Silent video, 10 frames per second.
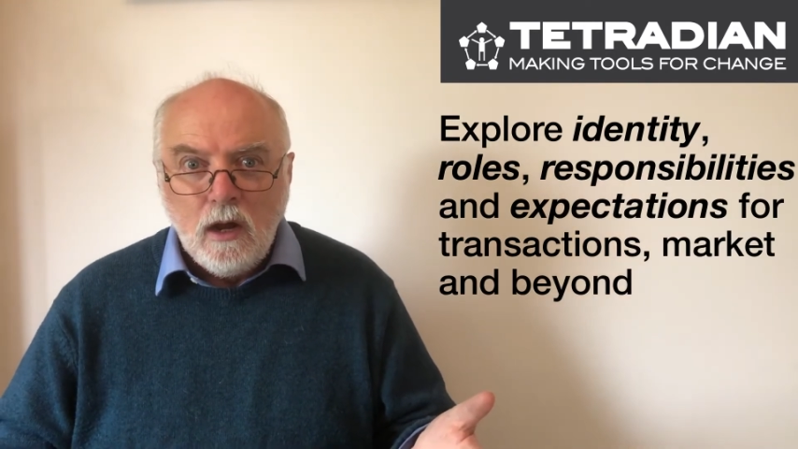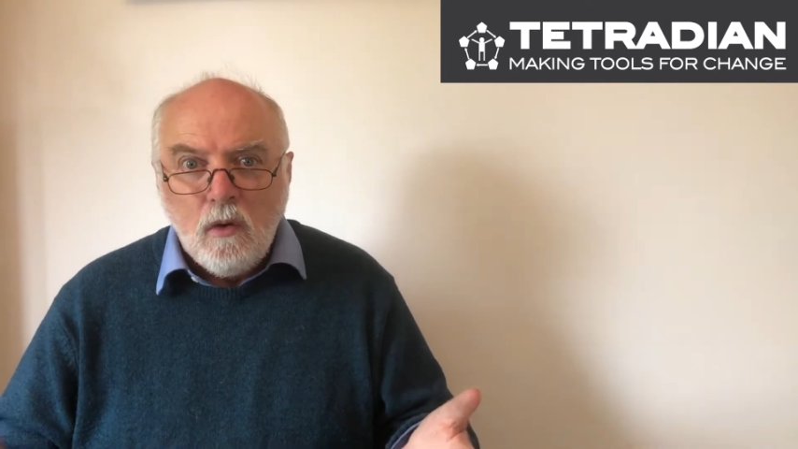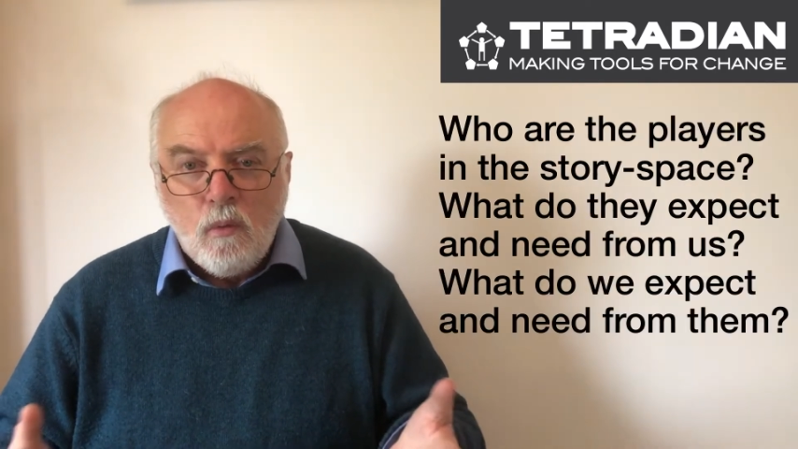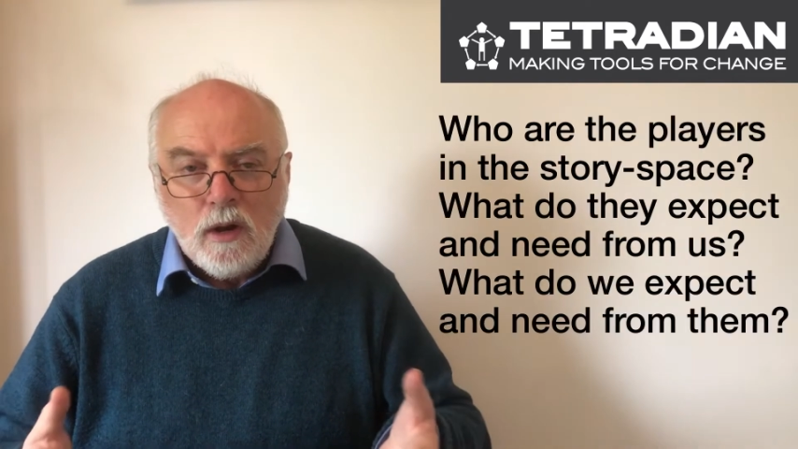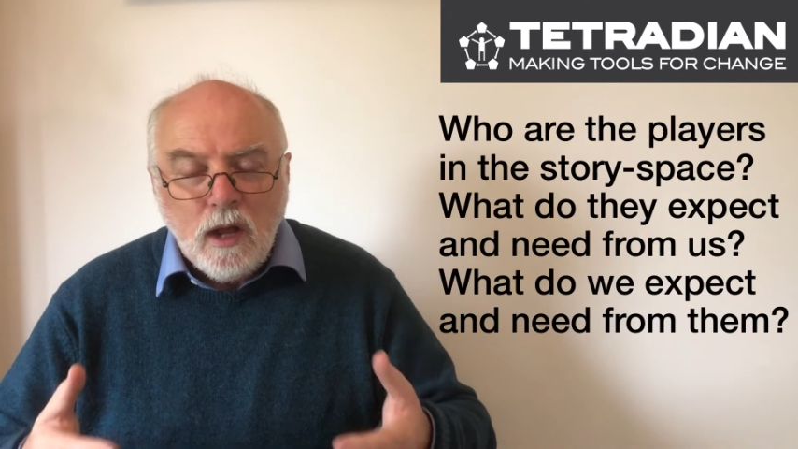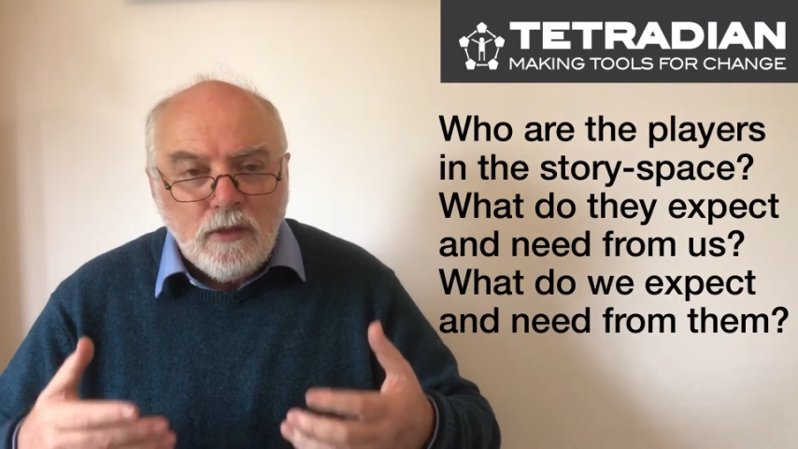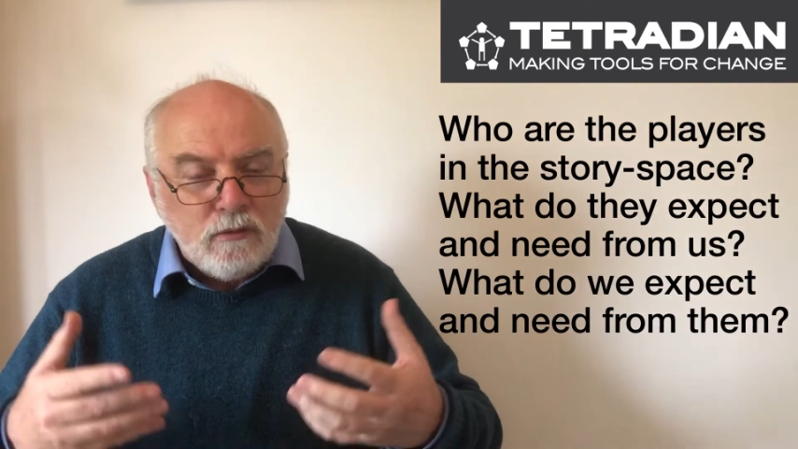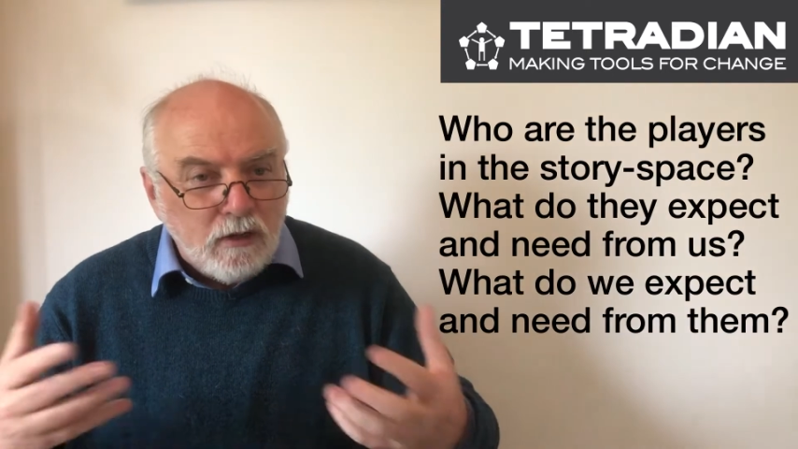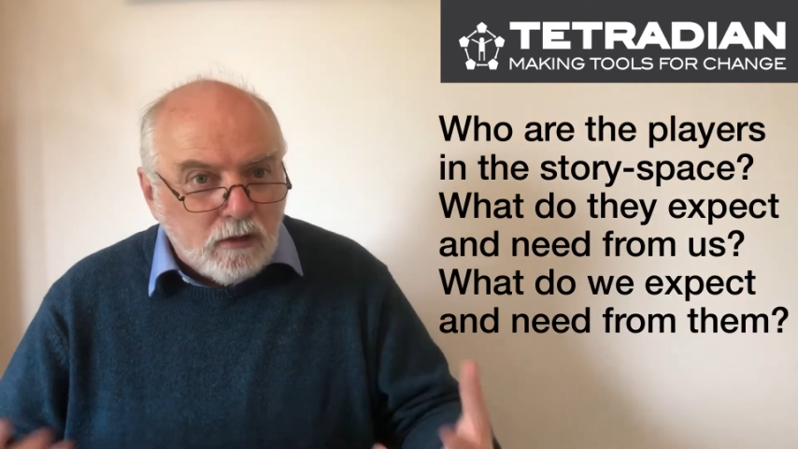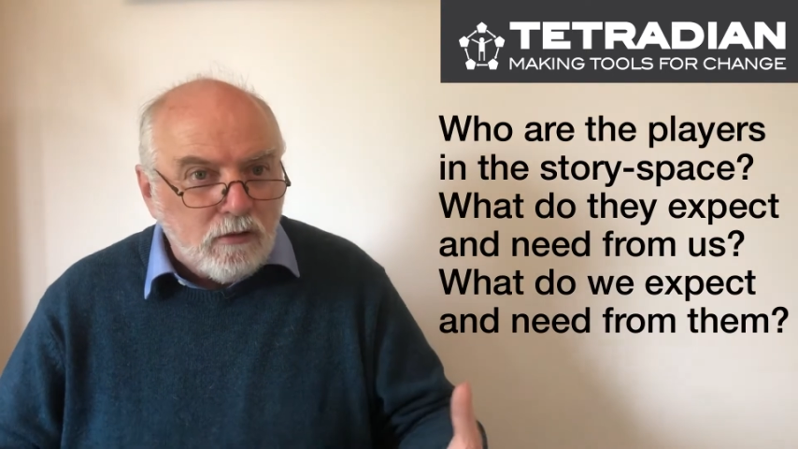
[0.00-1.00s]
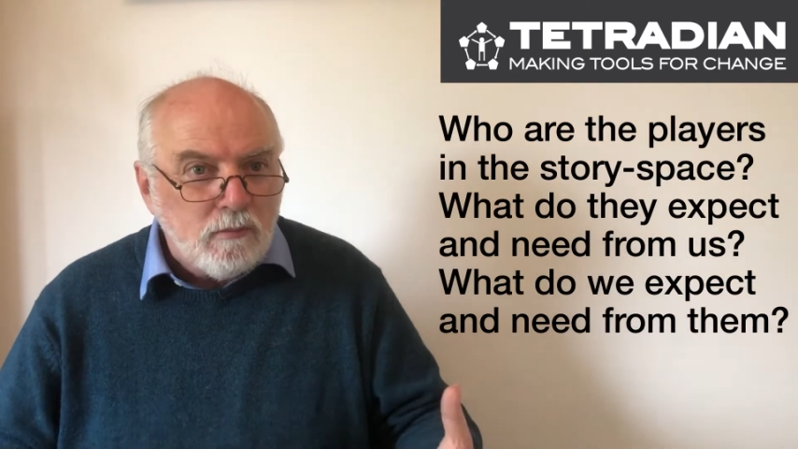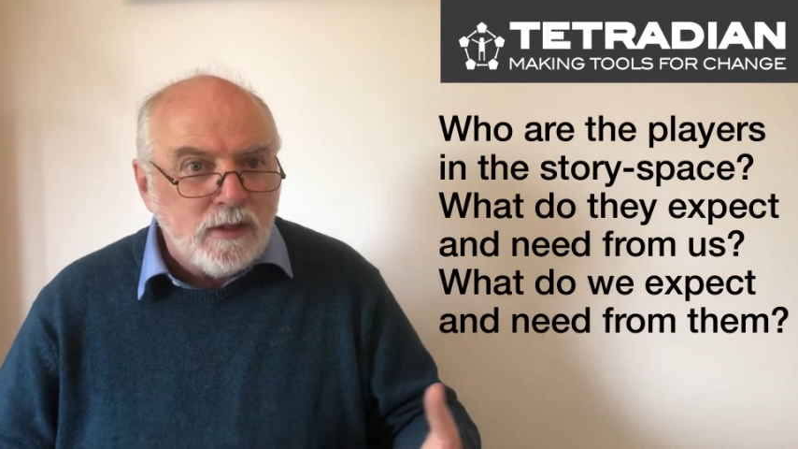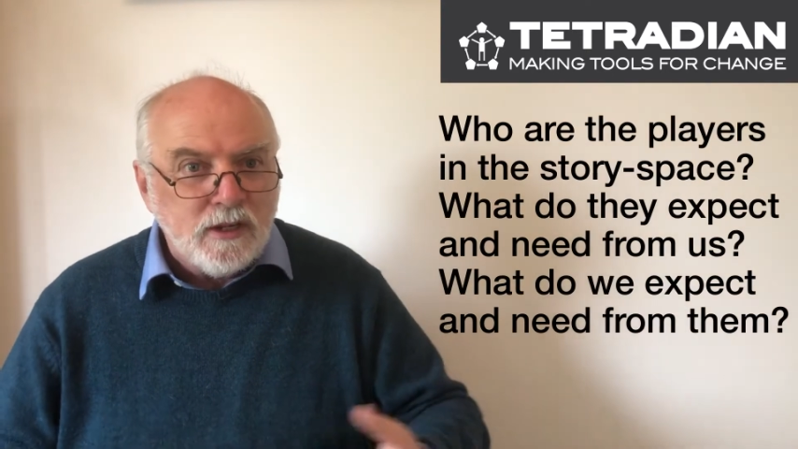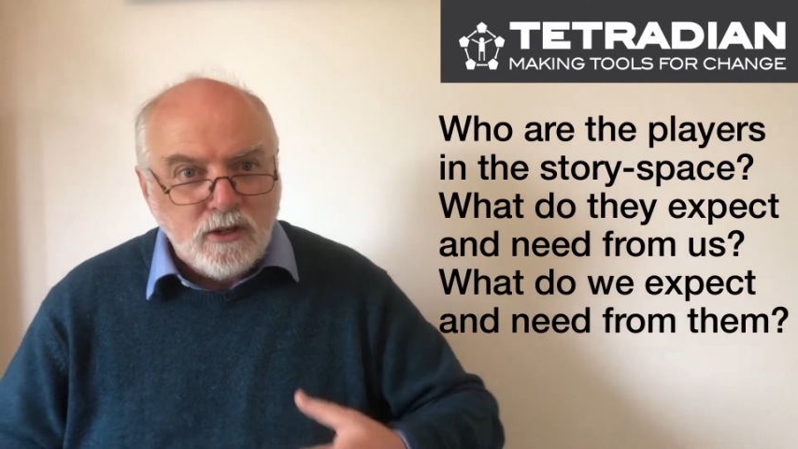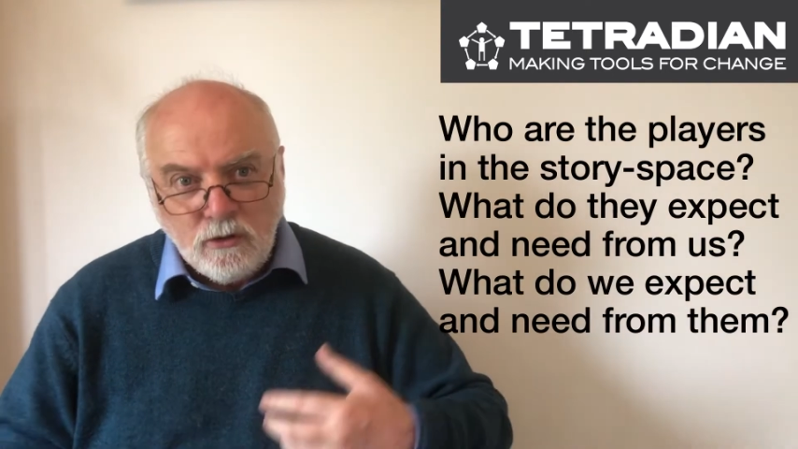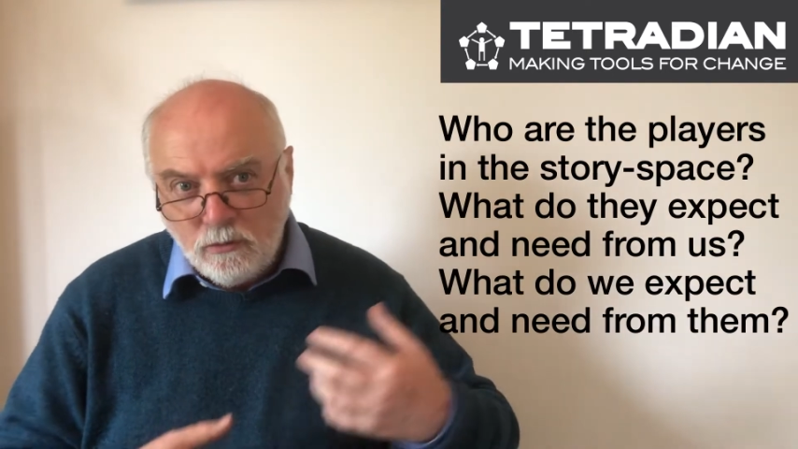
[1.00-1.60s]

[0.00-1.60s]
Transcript: What are the recruitment issues?